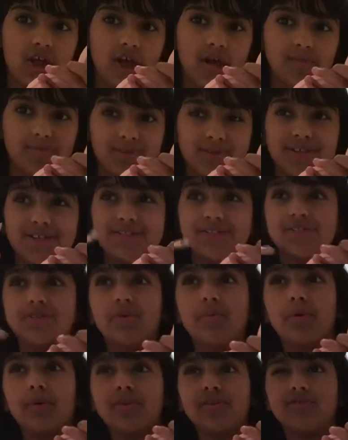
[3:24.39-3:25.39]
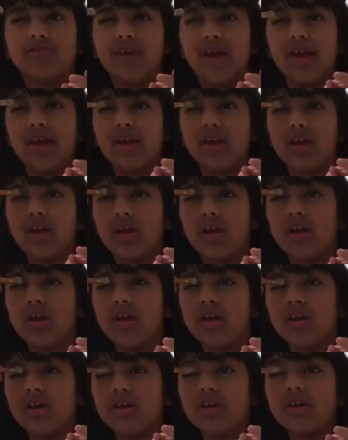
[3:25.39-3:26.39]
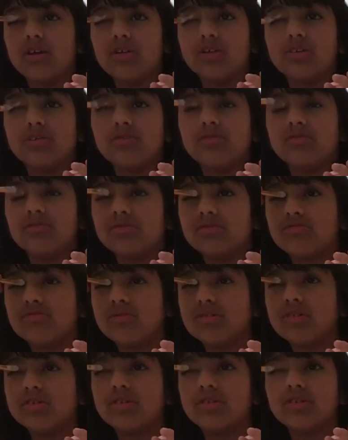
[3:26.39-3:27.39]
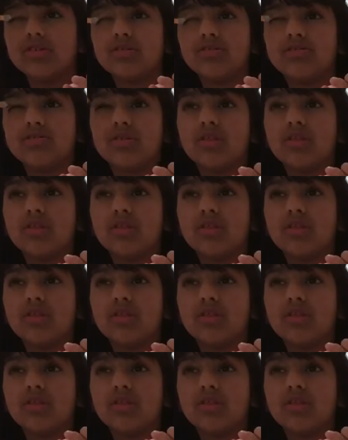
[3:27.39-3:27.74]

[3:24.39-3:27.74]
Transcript: And please nobody write. Do squishies